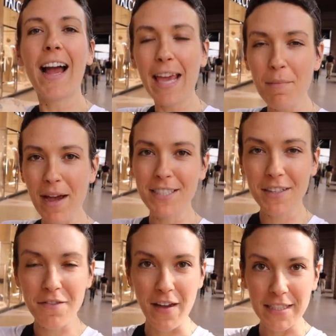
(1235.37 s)
I came back to
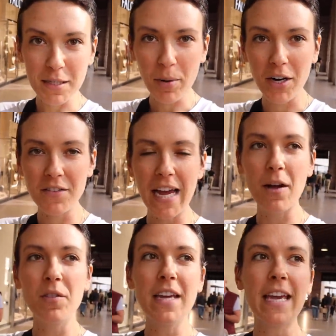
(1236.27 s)
the fancy part of
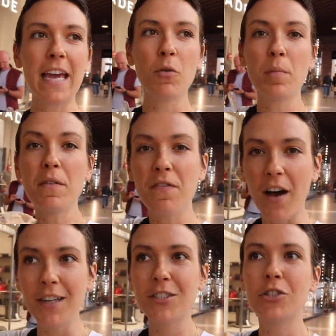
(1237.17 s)
town thinking it would be
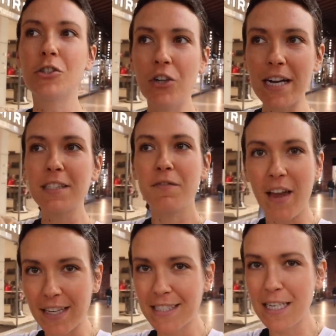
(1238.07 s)
fun to dress
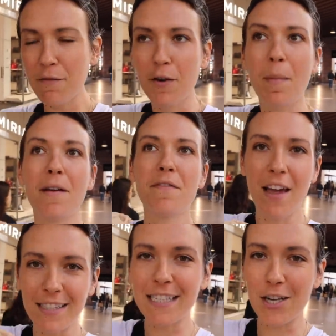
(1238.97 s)
fancy for my
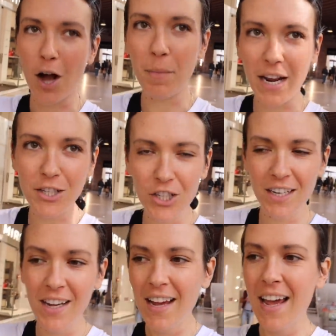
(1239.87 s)
fancy accommodation.
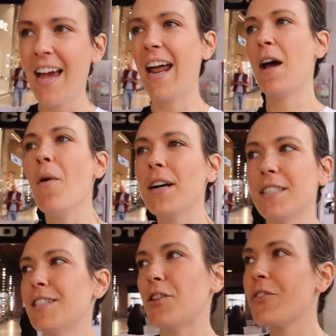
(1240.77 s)
And I walked
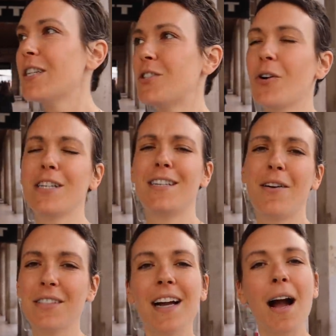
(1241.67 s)
into 3 stores and I
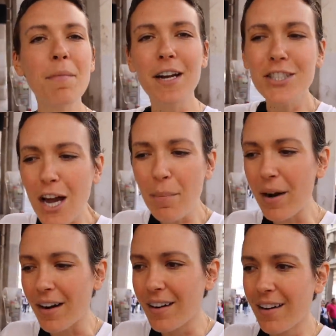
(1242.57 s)
was like, I'm not a
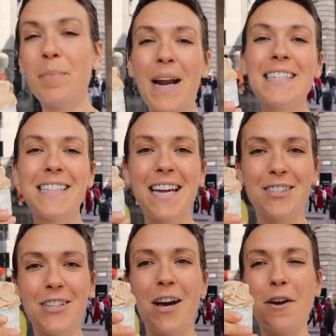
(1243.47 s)
shopper. But I did get
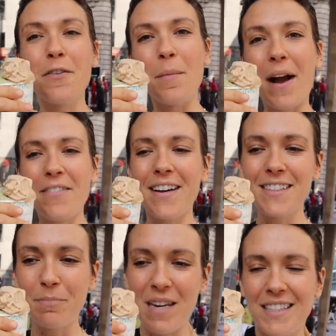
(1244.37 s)
gelato for breakfast
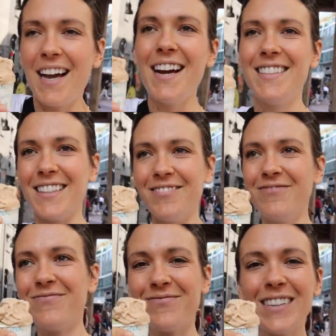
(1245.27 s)
because I had to.
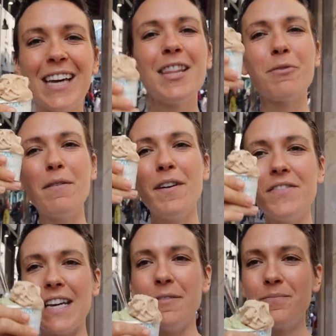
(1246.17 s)

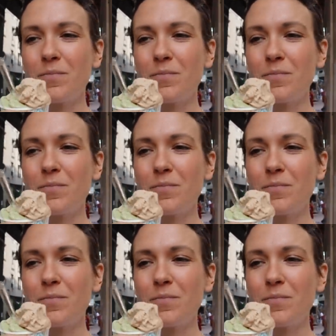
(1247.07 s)
$3.50.